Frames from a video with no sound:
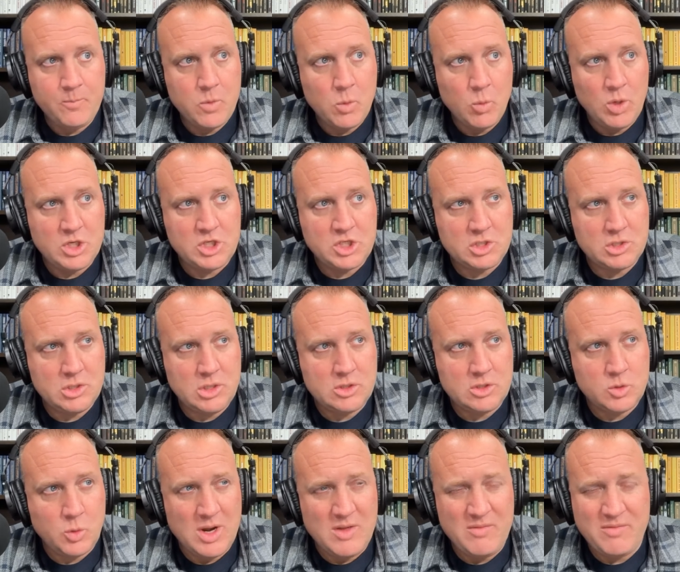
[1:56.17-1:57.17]
which
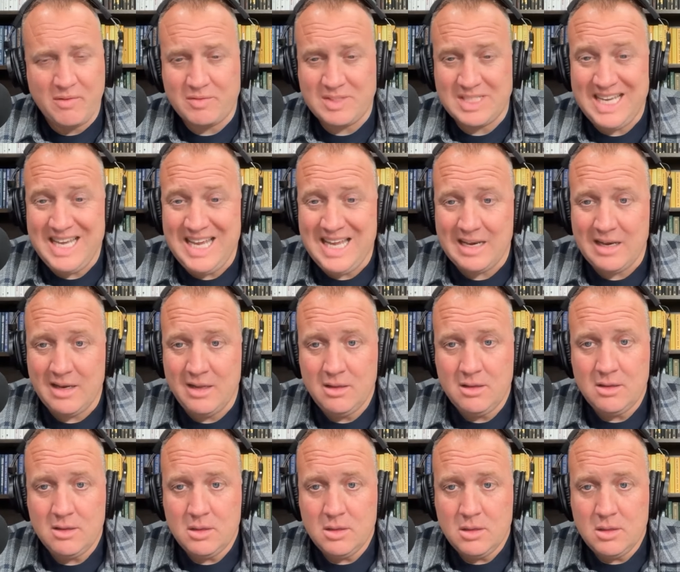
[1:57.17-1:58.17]
2015,
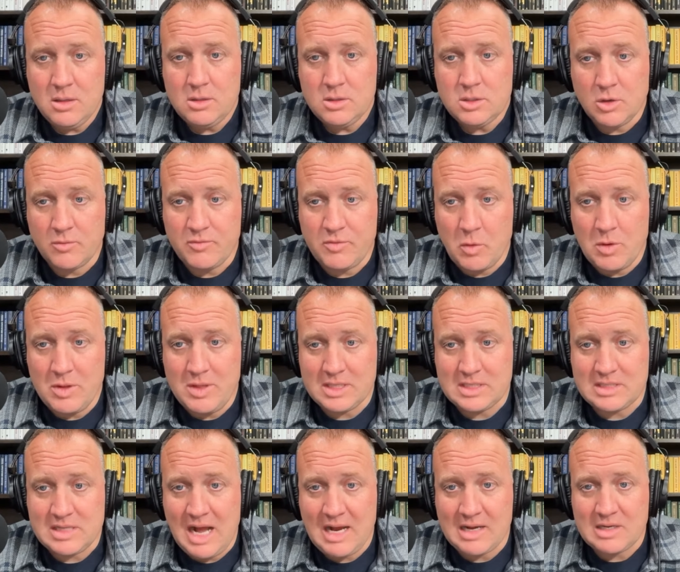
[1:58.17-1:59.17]
so if you're in the
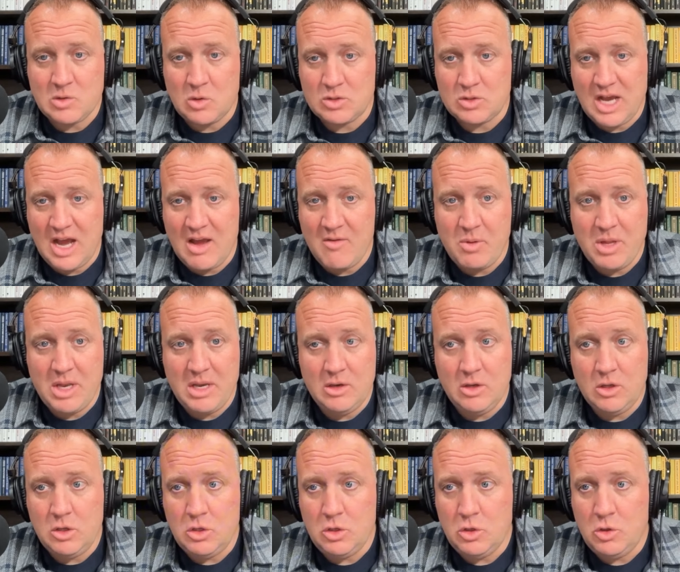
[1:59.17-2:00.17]
stock as long as I've been,
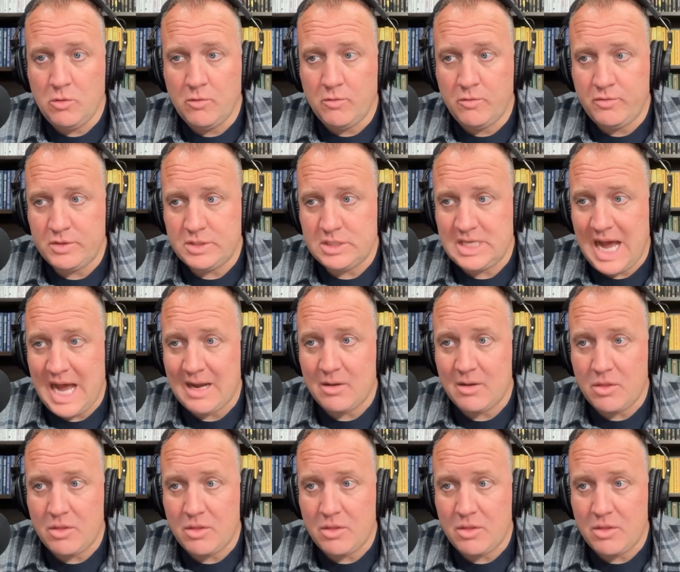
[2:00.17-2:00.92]
you've sat